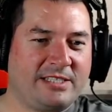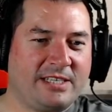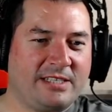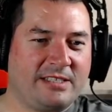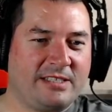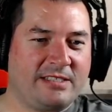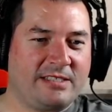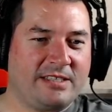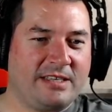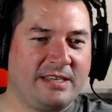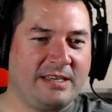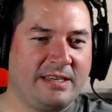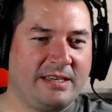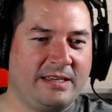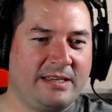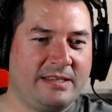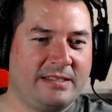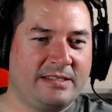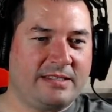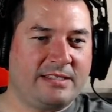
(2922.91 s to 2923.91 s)

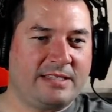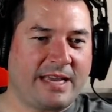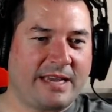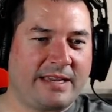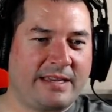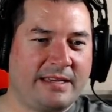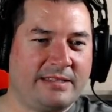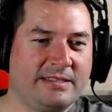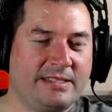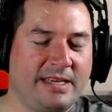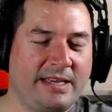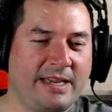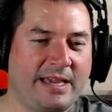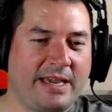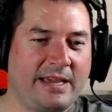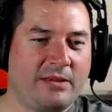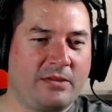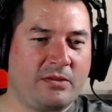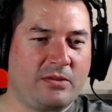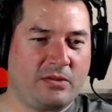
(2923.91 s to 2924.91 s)
SSC 2nd,
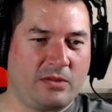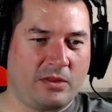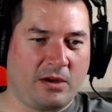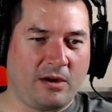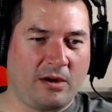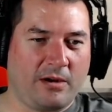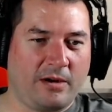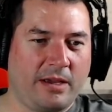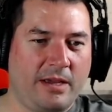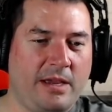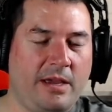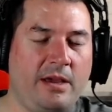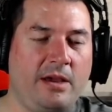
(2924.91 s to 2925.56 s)
TK 3rd.